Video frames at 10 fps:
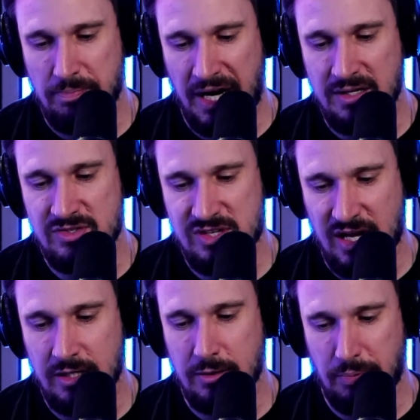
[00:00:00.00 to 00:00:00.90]
Biden
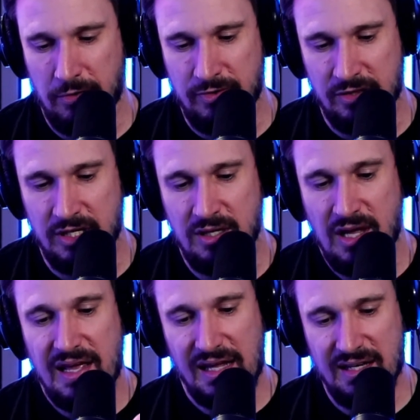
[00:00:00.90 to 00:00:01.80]
cited approvingly
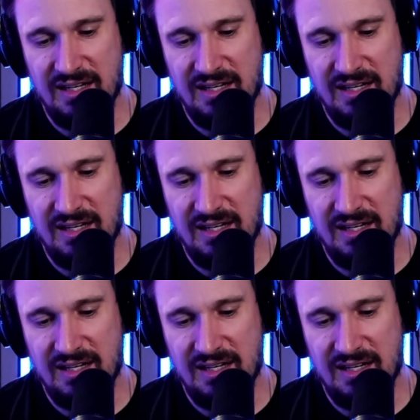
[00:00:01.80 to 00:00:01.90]
in